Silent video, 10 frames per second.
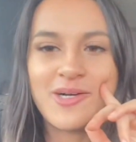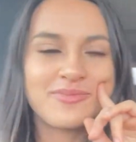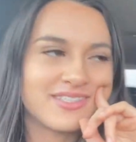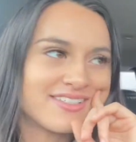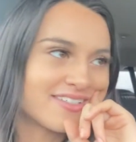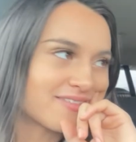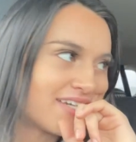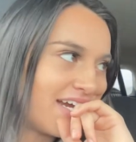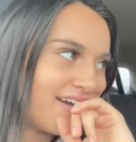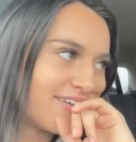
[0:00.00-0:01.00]
and look
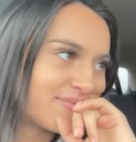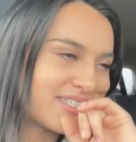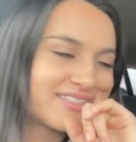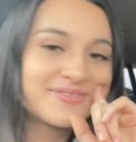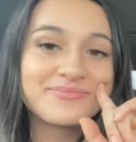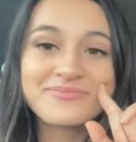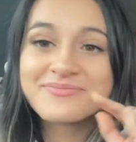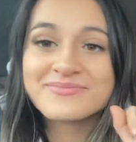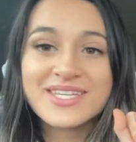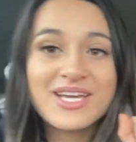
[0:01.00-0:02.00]
around, but
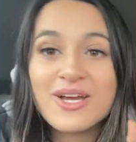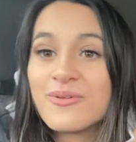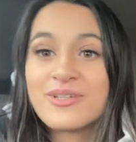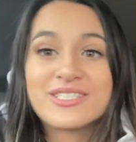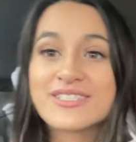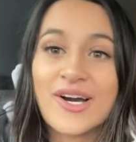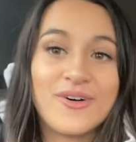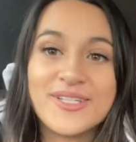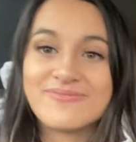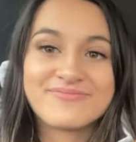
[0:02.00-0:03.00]
we're just
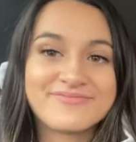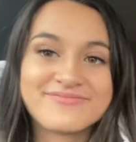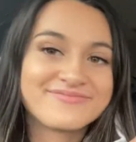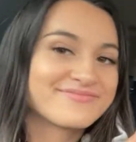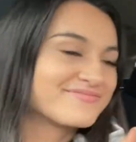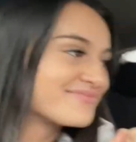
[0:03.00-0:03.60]
going. After, I